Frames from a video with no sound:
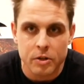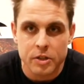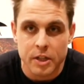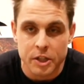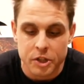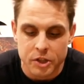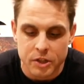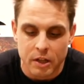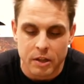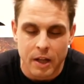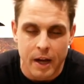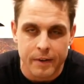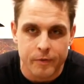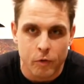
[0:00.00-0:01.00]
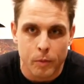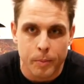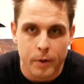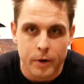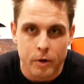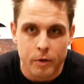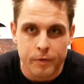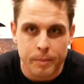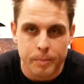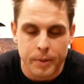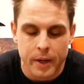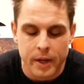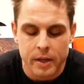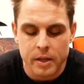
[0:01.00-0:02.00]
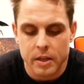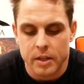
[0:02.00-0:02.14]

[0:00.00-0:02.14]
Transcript: such as the Glide 4.0 from Ping,